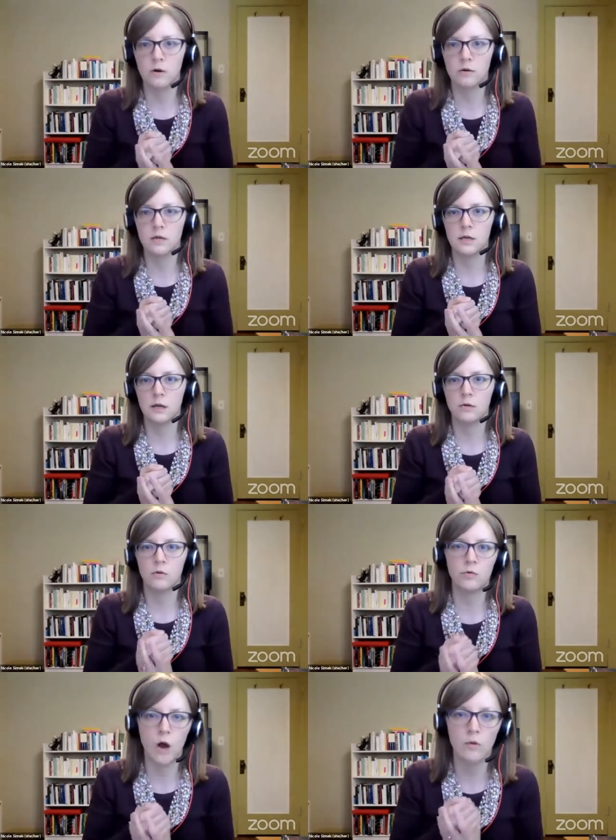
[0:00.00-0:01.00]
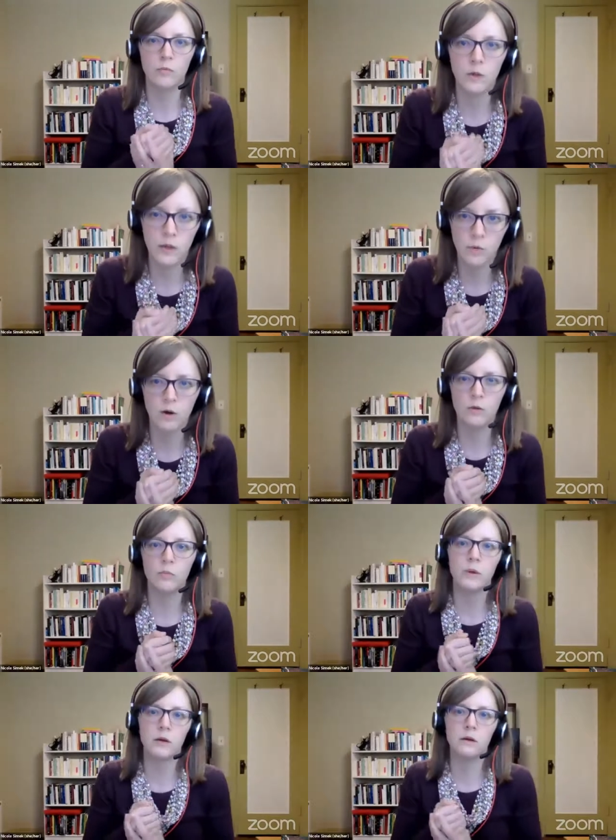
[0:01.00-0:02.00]
Martinican or you're not really
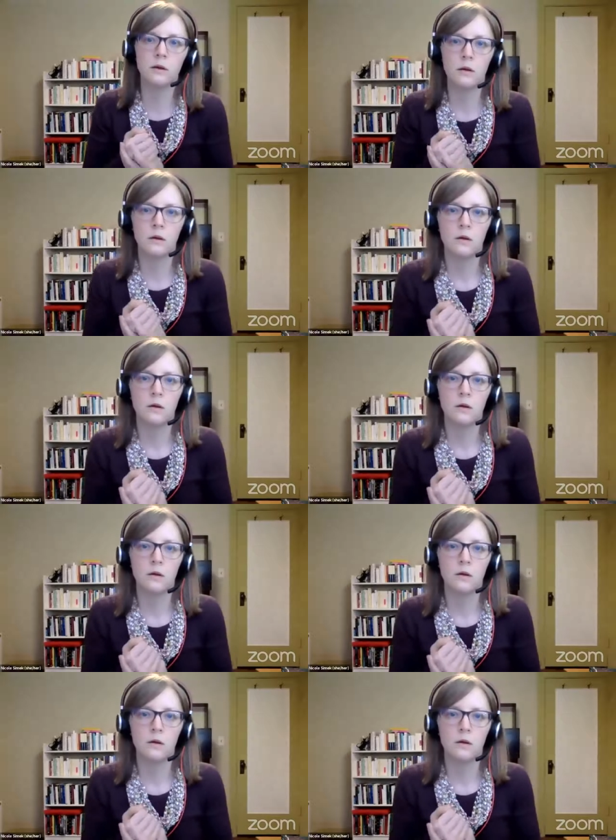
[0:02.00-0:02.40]
Guadeloupean,